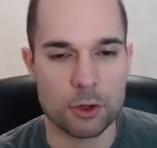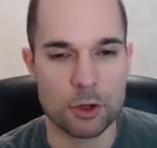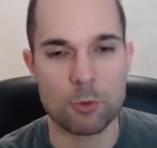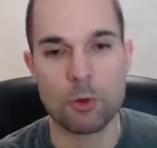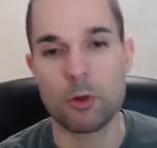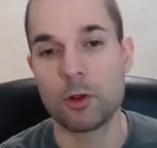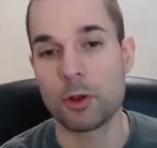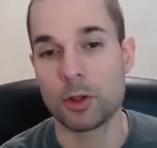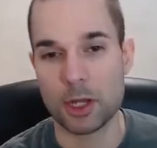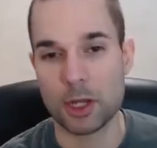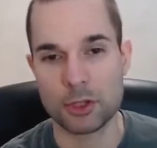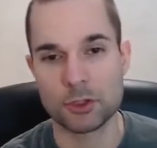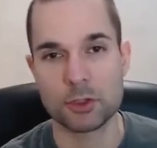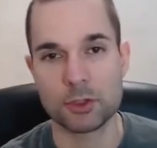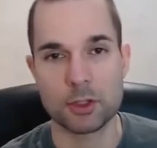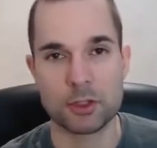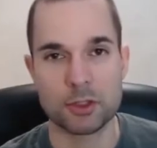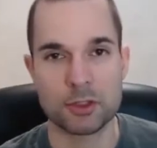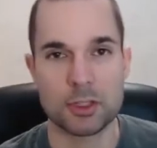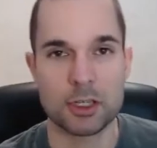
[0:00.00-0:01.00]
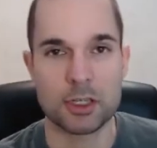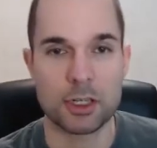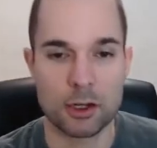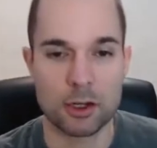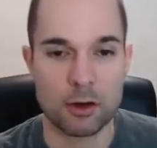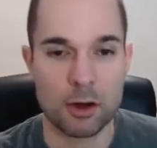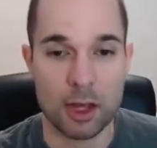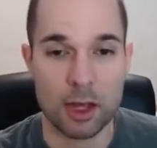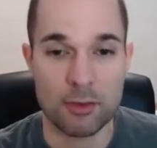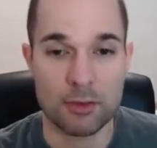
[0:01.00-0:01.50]
thermal, and as you can see
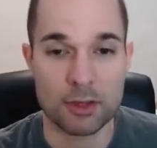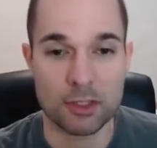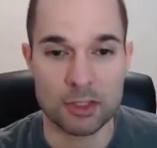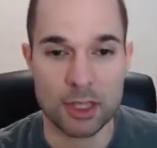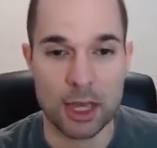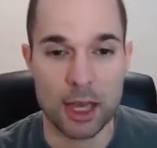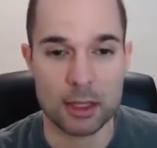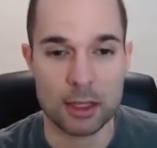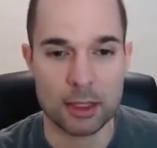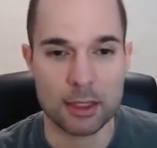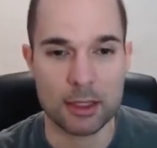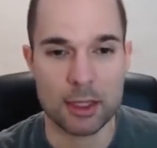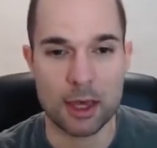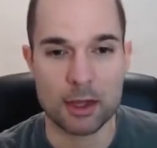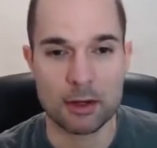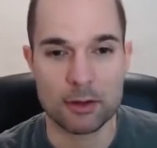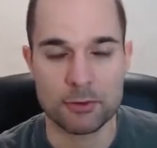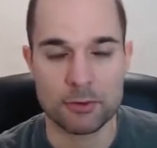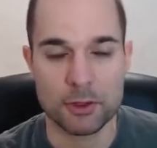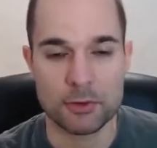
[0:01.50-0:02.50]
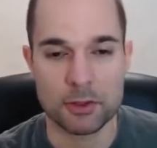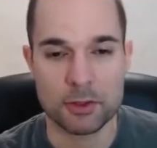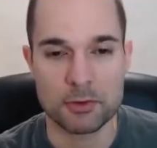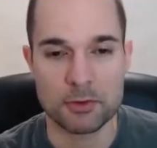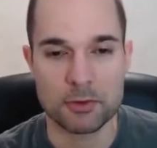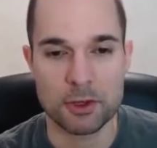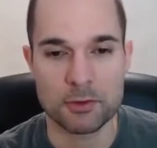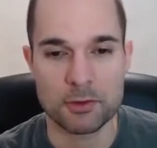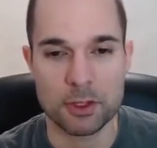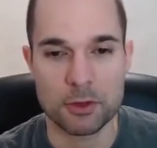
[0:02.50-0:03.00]
here, I have exactly that
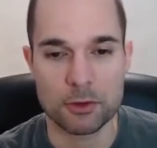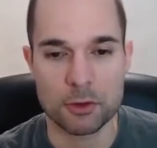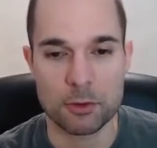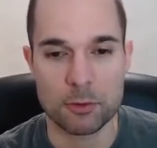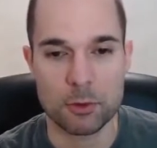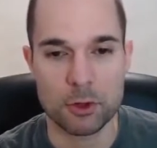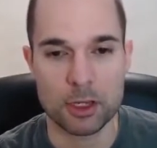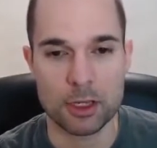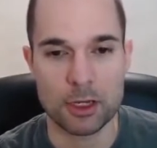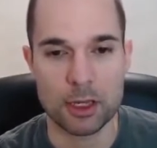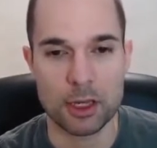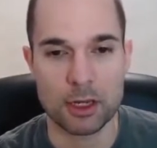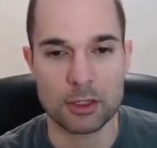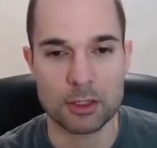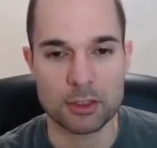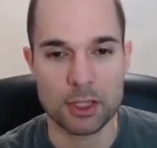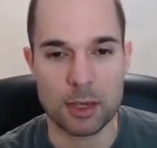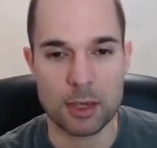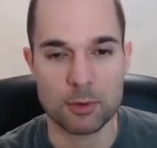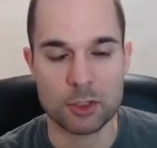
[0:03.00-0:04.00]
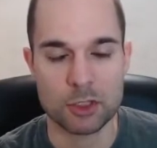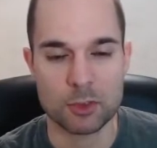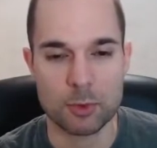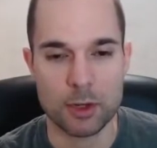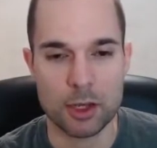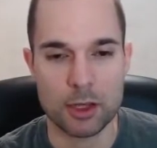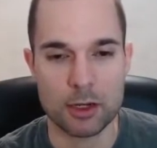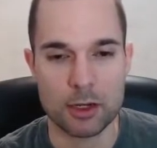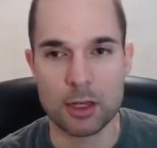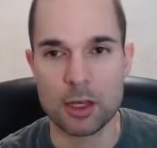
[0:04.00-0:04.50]
50-50 thermal kinetic damage
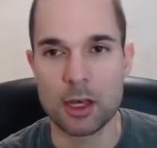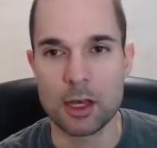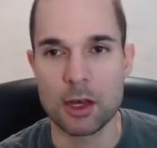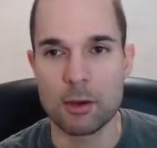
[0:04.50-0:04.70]
spread.